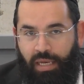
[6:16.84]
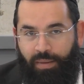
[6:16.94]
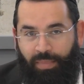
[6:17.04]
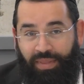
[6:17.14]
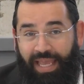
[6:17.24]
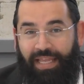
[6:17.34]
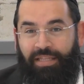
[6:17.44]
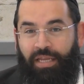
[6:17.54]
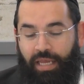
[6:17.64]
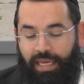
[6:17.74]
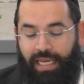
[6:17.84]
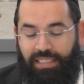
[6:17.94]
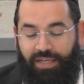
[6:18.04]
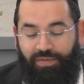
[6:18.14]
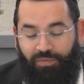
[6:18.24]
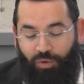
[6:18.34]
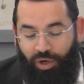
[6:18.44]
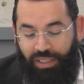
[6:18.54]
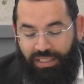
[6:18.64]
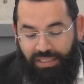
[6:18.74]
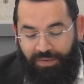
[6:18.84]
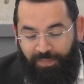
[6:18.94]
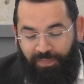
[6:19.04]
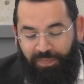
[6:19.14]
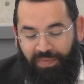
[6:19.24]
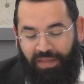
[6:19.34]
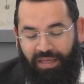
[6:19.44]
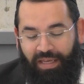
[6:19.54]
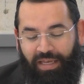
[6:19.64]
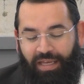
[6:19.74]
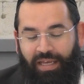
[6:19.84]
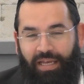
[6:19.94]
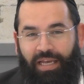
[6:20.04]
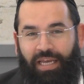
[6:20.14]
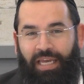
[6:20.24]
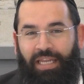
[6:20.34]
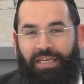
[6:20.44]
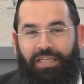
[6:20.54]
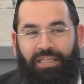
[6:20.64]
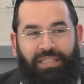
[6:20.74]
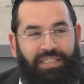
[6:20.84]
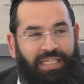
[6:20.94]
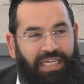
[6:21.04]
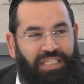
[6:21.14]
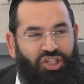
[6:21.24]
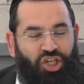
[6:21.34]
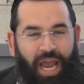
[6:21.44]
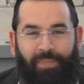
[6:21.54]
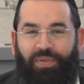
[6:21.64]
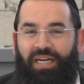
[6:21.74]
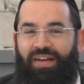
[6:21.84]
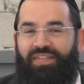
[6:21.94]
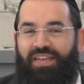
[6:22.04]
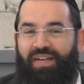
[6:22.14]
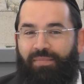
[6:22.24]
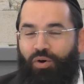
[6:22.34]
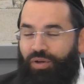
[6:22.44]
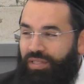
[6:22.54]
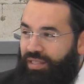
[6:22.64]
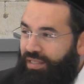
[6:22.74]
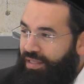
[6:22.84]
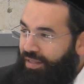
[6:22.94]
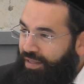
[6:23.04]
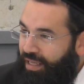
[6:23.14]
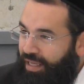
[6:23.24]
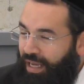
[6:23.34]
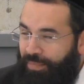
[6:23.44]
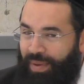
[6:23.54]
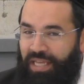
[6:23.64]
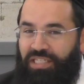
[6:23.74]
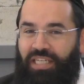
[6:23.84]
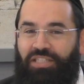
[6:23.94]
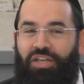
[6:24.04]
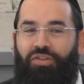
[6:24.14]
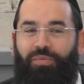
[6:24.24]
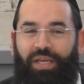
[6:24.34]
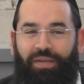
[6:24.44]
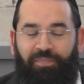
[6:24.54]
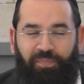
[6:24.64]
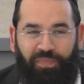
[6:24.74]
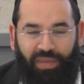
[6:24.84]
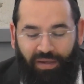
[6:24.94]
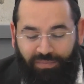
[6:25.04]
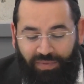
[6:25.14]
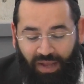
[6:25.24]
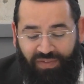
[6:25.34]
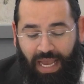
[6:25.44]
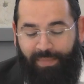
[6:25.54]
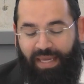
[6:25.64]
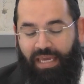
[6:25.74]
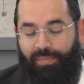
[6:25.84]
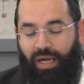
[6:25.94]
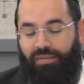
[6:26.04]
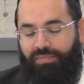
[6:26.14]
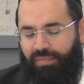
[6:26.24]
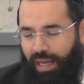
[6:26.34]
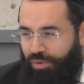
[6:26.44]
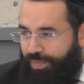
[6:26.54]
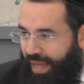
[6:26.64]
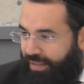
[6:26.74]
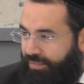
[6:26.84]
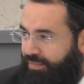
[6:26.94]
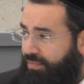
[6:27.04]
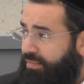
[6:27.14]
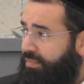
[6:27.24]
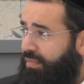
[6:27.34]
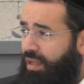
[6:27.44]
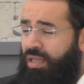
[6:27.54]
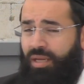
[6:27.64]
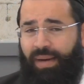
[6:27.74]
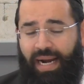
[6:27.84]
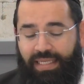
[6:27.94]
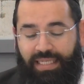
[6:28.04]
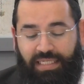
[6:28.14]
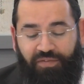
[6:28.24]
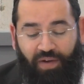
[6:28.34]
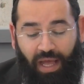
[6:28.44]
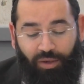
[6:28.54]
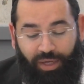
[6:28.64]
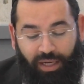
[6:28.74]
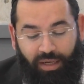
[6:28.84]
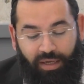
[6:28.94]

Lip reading: But then it gets even worse. In 6th chapter of Yevamot, on page 63, Daf Samech Gimal, Amud Bet, the Gemara says the following: